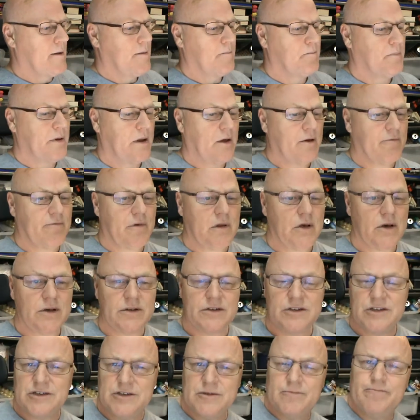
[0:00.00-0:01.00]
but I've
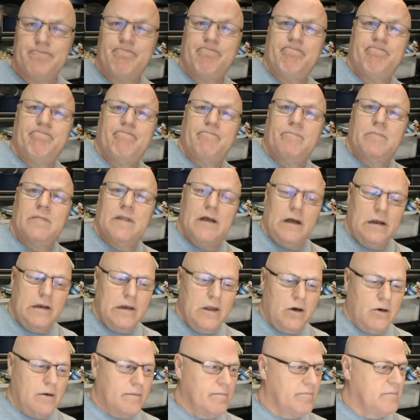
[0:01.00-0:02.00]
learnt a
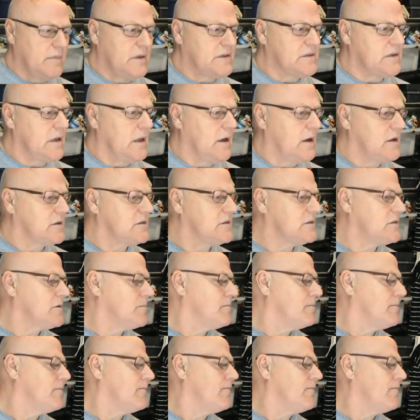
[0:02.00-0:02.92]
lot this last